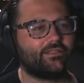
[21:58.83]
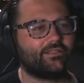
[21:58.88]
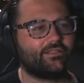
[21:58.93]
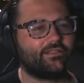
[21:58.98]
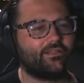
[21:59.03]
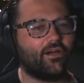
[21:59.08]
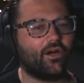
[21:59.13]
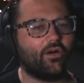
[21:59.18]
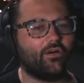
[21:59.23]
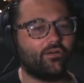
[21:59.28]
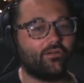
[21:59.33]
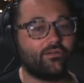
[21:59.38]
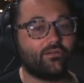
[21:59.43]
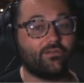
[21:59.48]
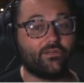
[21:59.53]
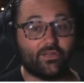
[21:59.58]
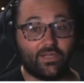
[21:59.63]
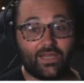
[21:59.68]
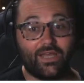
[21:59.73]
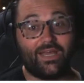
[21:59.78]
oh,
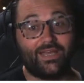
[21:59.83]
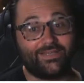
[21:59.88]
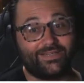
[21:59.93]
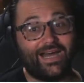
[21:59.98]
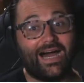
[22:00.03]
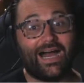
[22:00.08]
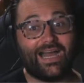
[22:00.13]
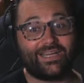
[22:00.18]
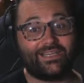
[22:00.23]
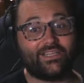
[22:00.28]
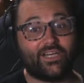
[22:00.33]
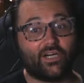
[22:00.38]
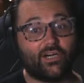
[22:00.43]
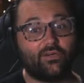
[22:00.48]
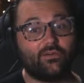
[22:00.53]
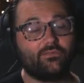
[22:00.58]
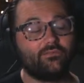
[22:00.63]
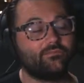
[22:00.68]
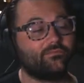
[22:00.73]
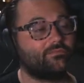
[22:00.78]
and I
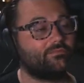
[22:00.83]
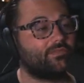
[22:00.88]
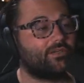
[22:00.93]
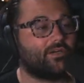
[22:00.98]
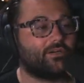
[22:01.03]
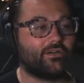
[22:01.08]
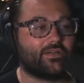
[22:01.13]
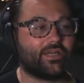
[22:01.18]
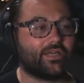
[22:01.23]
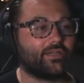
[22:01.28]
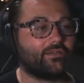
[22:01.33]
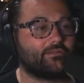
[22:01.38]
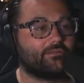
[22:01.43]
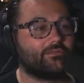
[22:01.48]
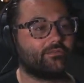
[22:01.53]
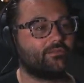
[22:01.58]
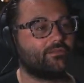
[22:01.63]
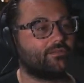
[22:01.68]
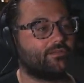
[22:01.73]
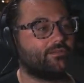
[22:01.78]
know. Okay,
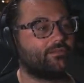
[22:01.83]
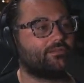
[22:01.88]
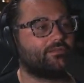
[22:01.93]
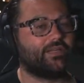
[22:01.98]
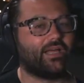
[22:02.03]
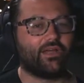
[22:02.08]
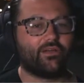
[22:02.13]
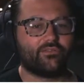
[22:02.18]
now